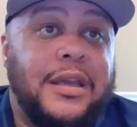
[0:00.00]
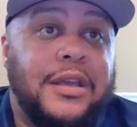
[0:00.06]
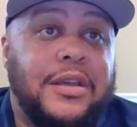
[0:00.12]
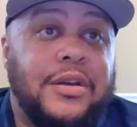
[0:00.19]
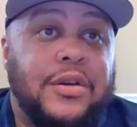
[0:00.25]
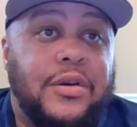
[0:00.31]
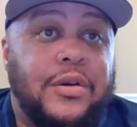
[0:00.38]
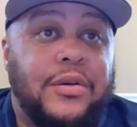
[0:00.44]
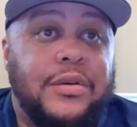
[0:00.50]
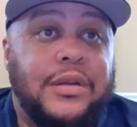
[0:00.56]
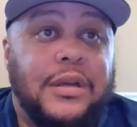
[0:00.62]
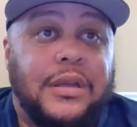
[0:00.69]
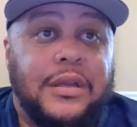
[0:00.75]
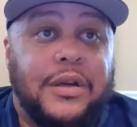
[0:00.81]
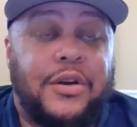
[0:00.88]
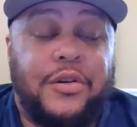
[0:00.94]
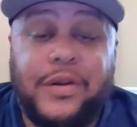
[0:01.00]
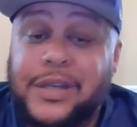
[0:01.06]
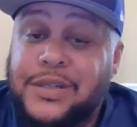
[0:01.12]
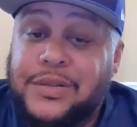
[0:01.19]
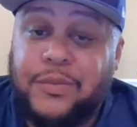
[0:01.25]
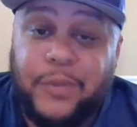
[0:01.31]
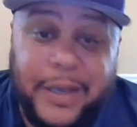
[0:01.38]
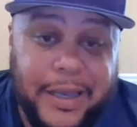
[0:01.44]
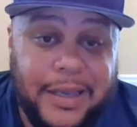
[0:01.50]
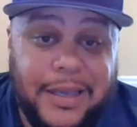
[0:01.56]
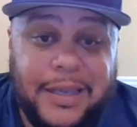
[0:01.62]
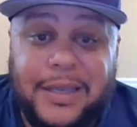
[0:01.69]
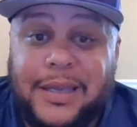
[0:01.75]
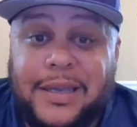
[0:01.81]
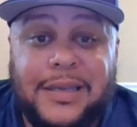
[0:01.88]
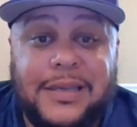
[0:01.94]
you know, the Chris
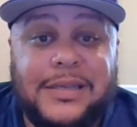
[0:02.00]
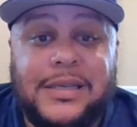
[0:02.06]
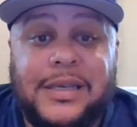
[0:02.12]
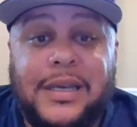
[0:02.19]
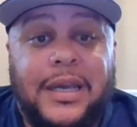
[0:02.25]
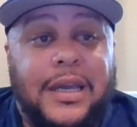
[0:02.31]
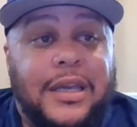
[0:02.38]
Winkies.